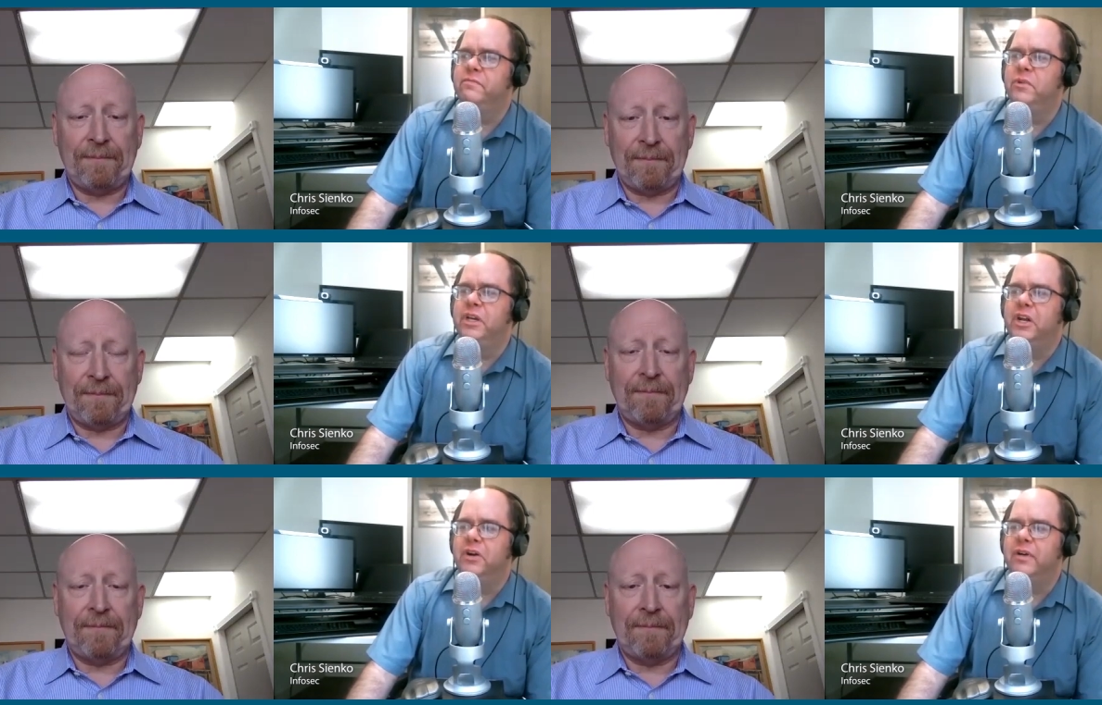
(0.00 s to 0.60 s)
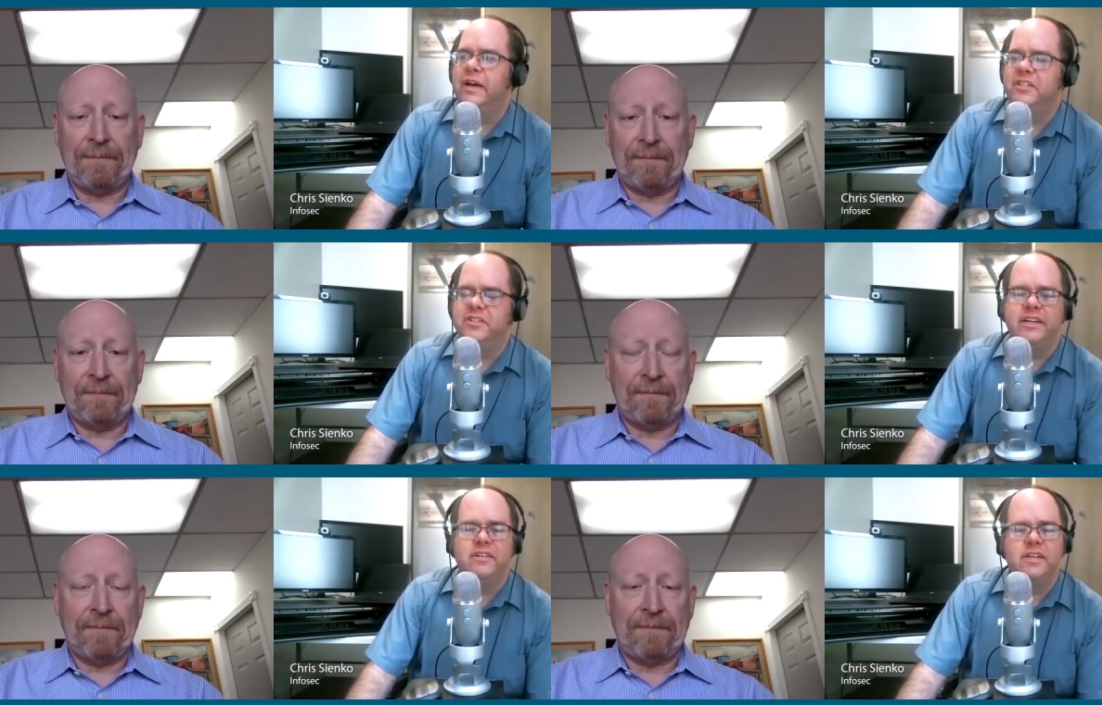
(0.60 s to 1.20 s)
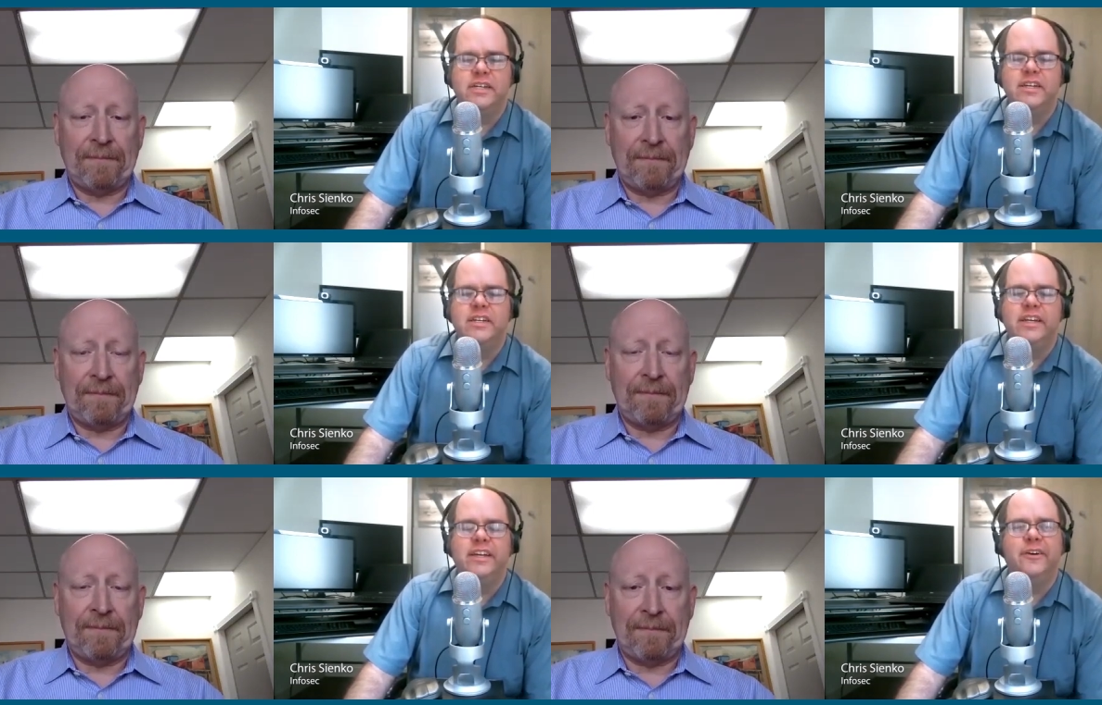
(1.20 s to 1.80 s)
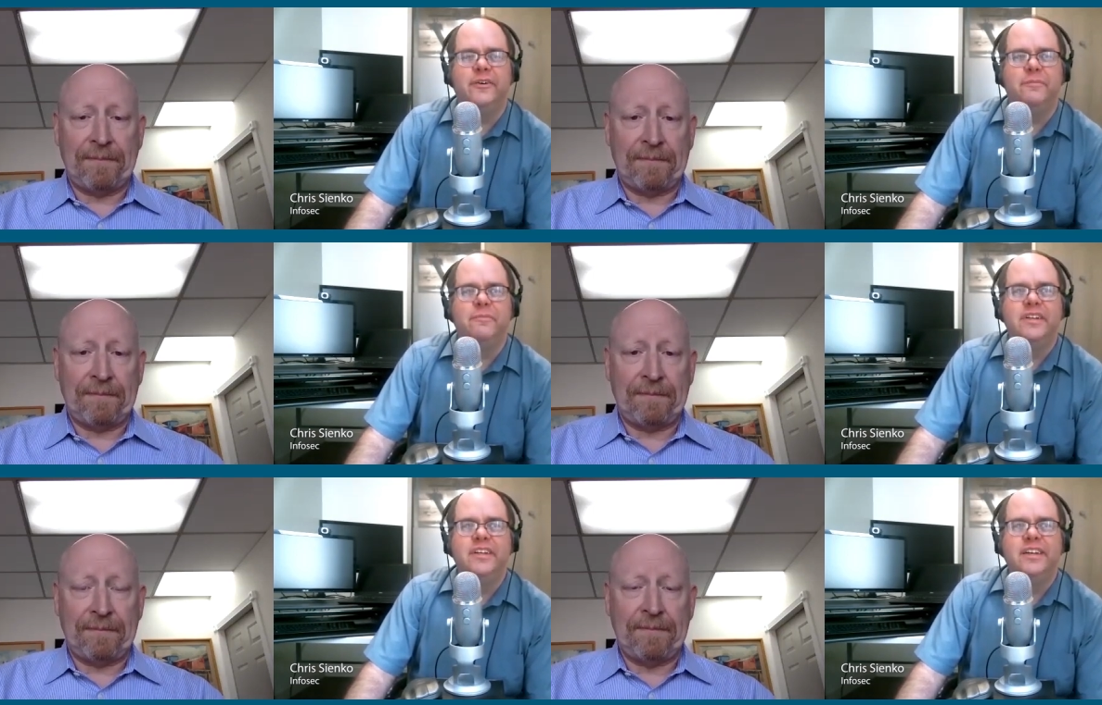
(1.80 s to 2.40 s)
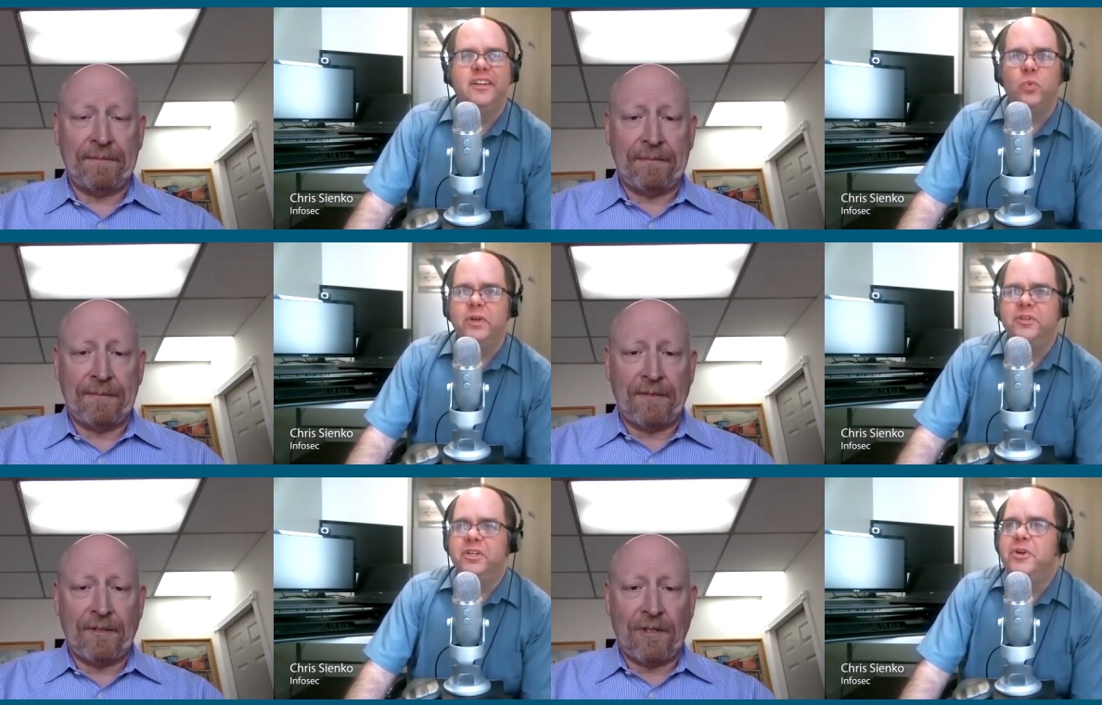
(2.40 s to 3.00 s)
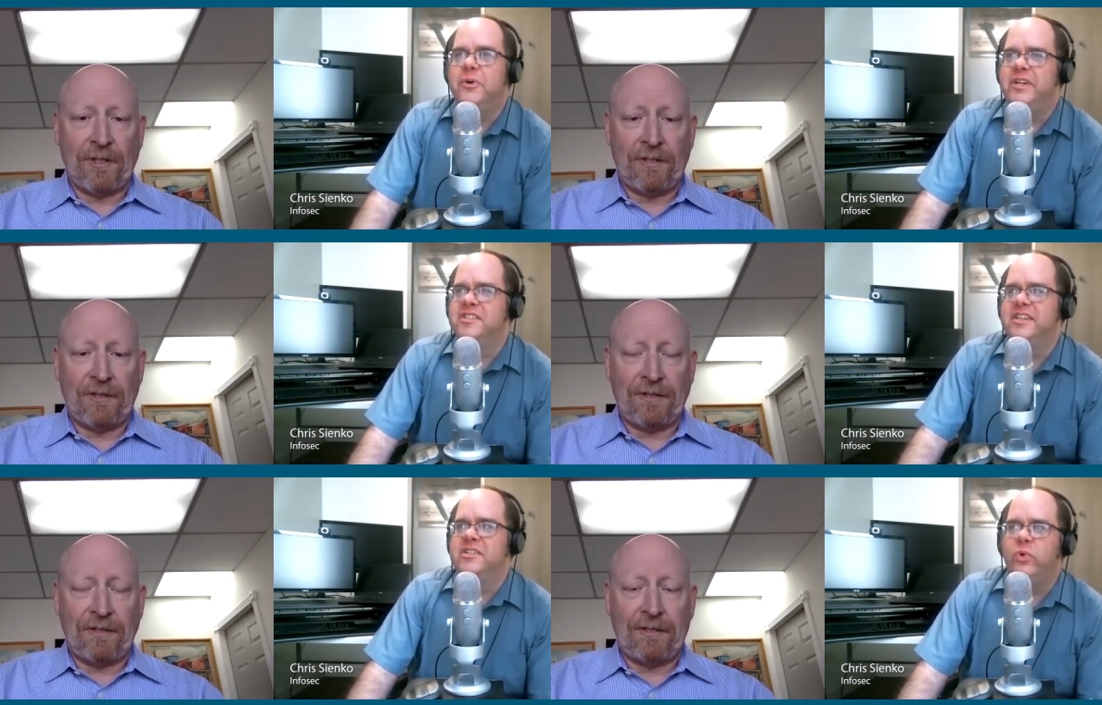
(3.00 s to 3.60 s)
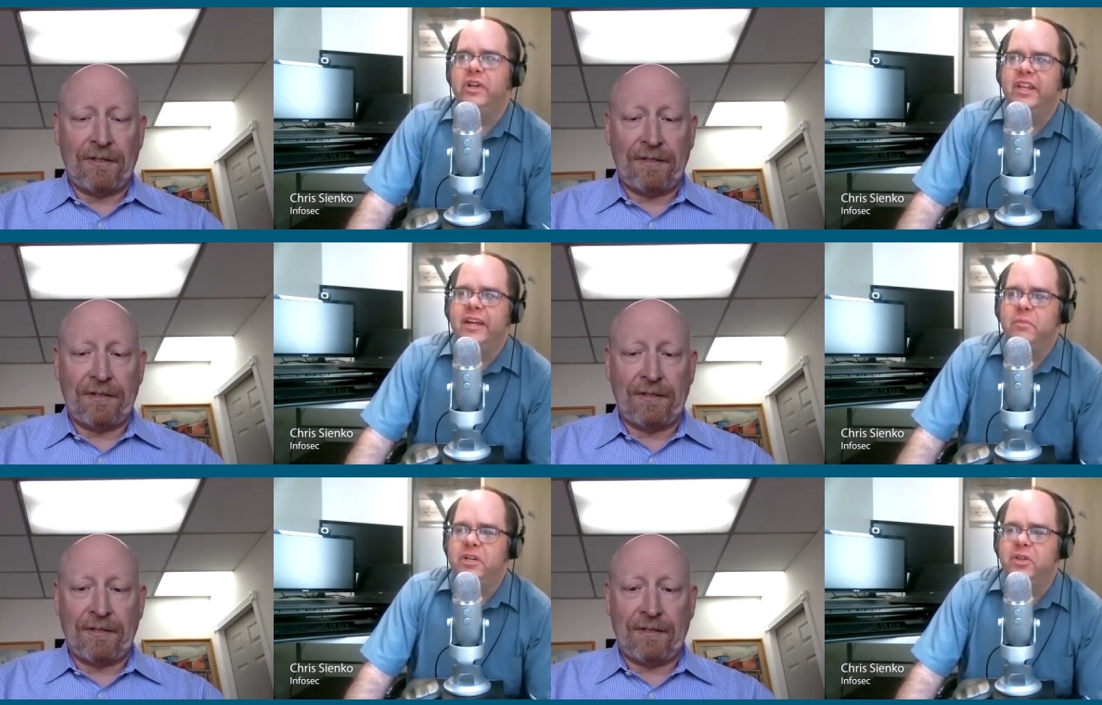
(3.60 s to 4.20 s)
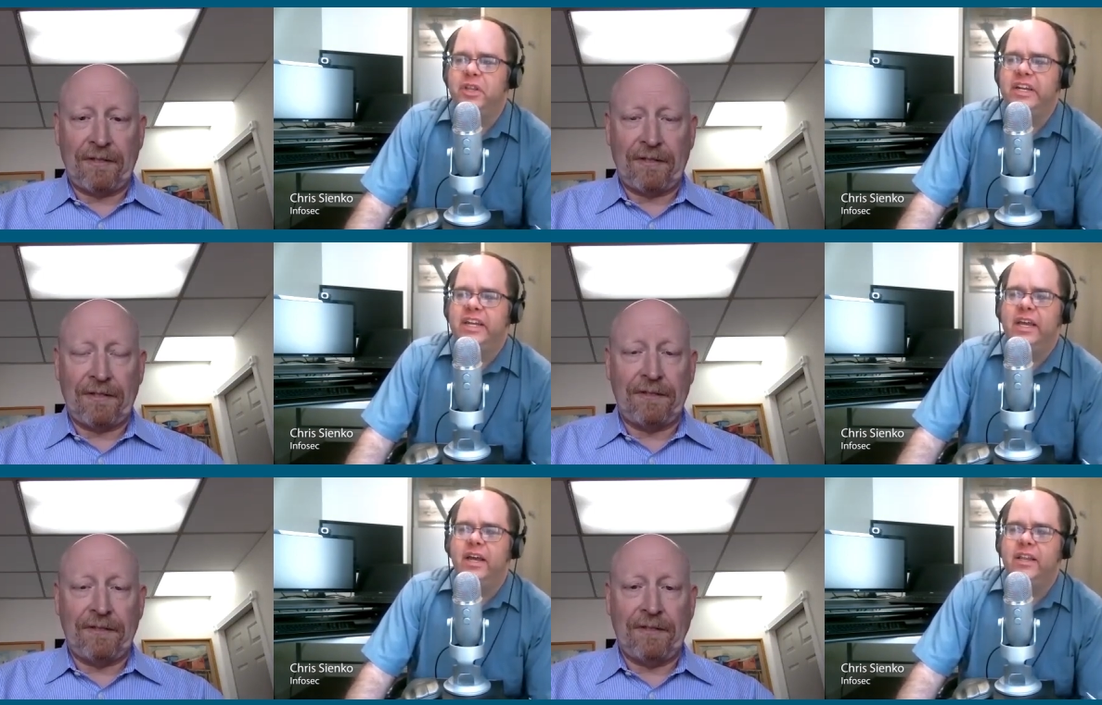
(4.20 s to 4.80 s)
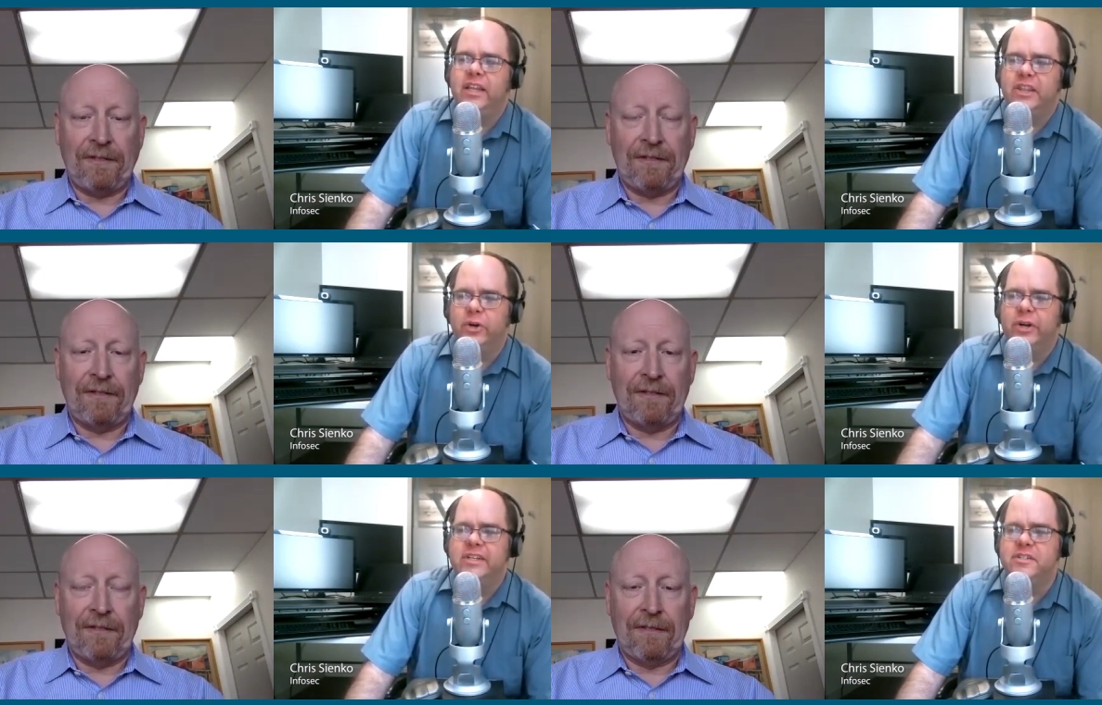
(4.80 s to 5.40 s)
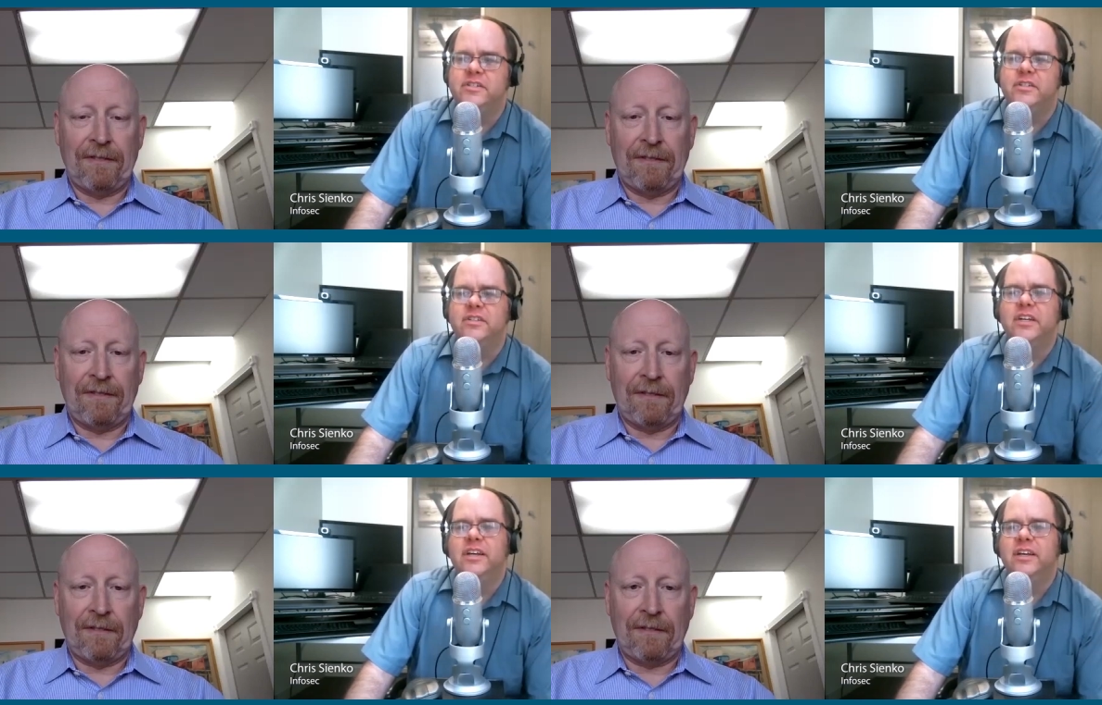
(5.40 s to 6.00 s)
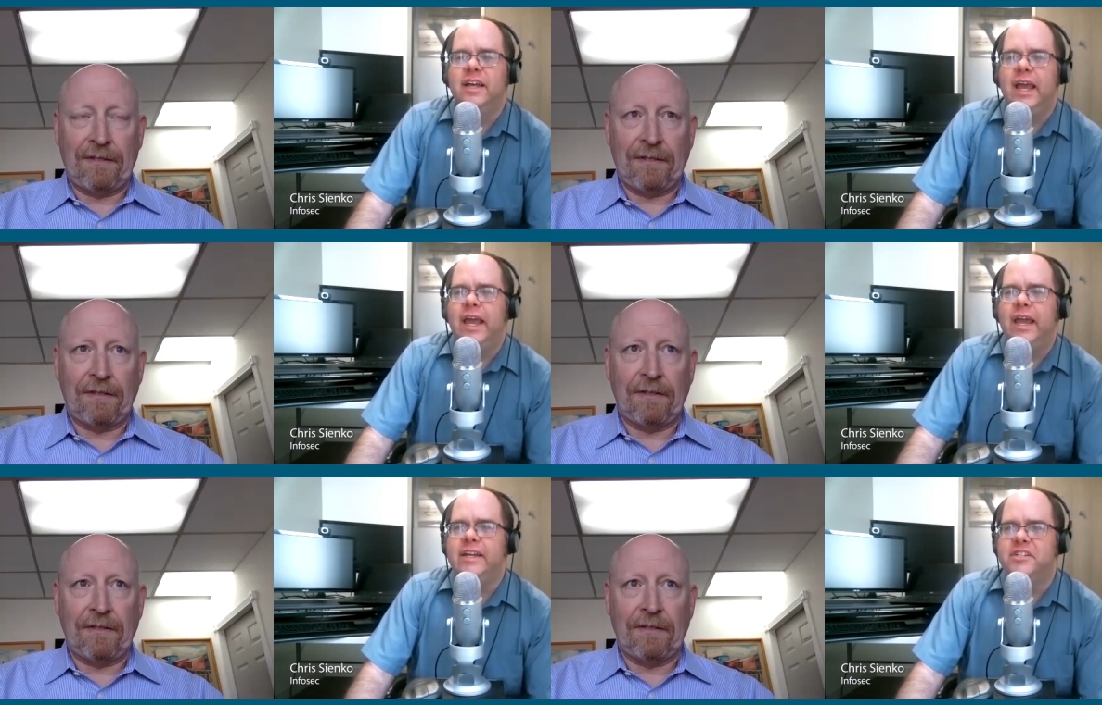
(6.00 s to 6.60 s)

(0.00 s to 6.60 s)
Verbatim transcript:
Speaker 1: you know obviously in, in, you know the will to do it is is one thing, but do you think uh, that there is a